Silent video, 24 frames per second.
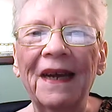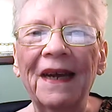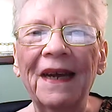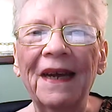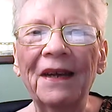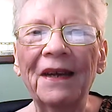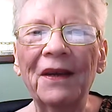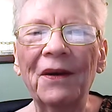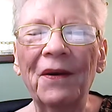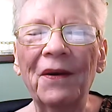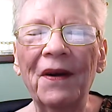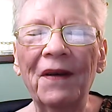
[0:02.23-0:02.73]

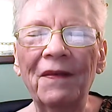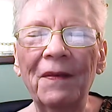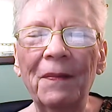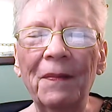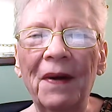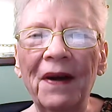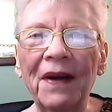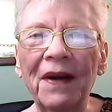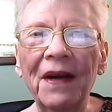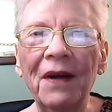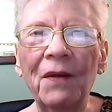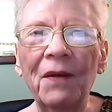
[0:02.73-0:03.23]
Hello
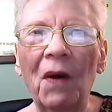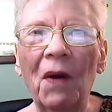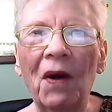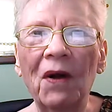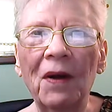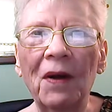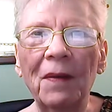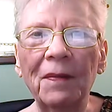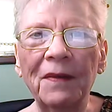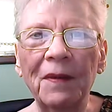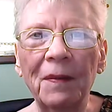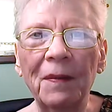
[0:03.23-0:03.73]
everybody and
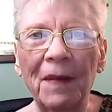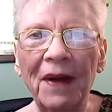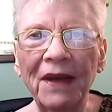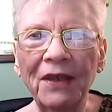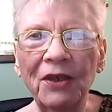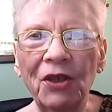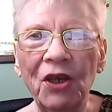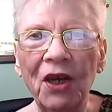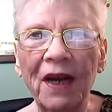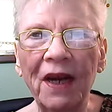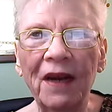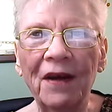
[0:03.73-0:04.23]
welcome to my
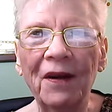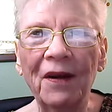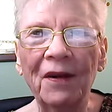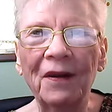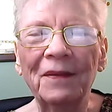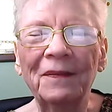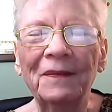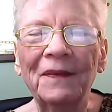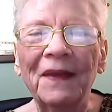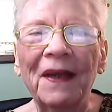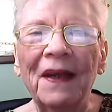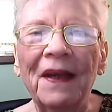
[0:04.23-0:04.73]
channel.
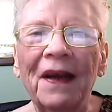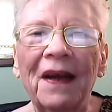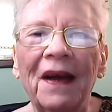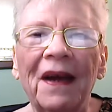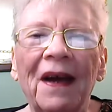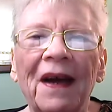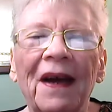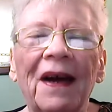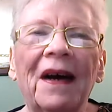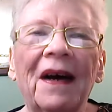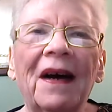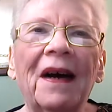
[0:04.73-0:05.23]

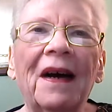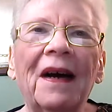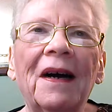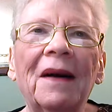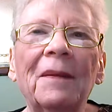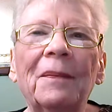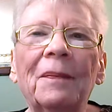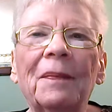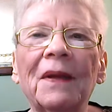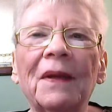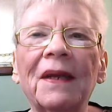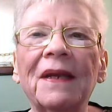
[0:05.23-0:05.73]

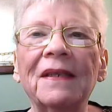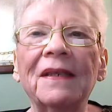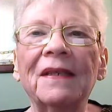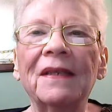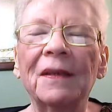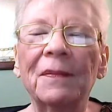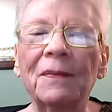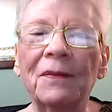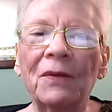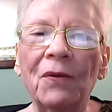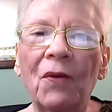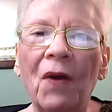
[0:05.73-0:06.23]
Uh, please
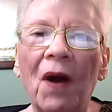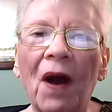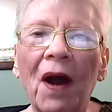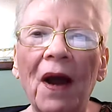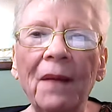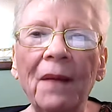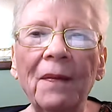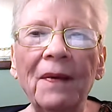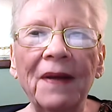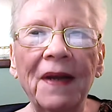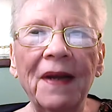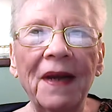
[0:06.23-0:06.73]

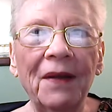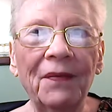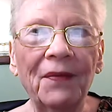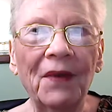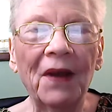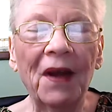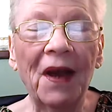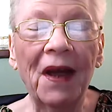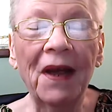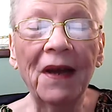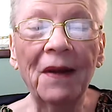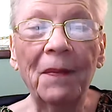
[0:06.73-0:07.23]
subscribe and hit
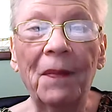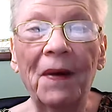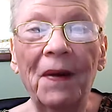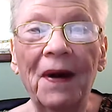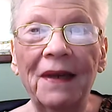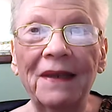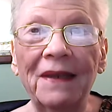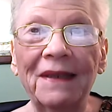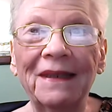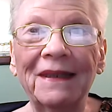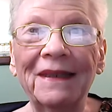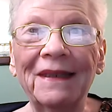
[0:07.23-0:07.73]
the like
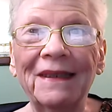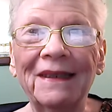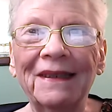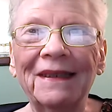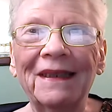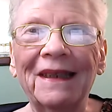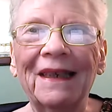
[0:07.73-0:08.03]
button.